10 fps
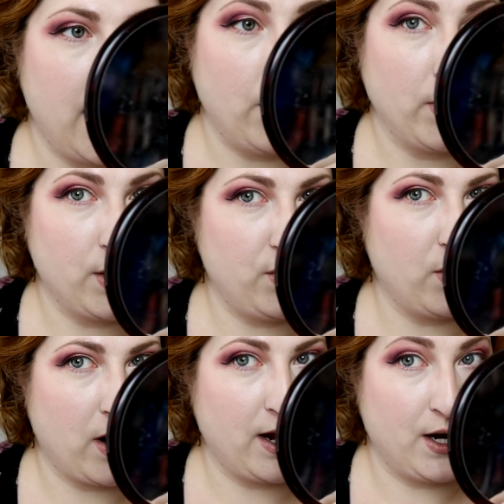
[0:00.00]
And we're going to
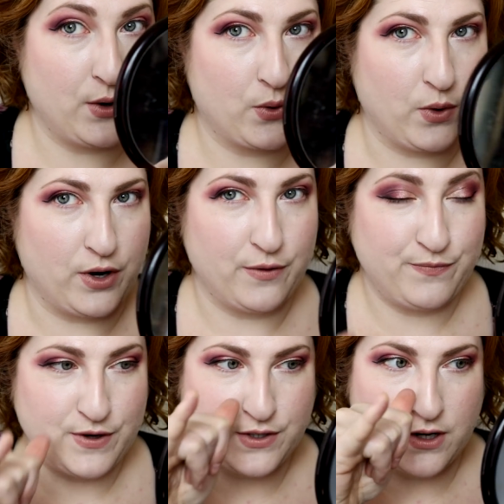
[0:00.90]
do our inner corner.
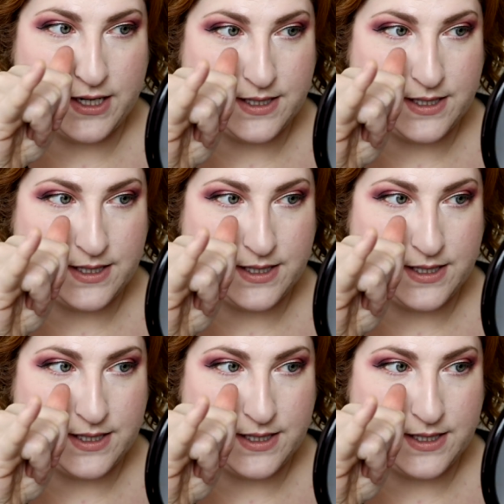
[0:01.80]
There's already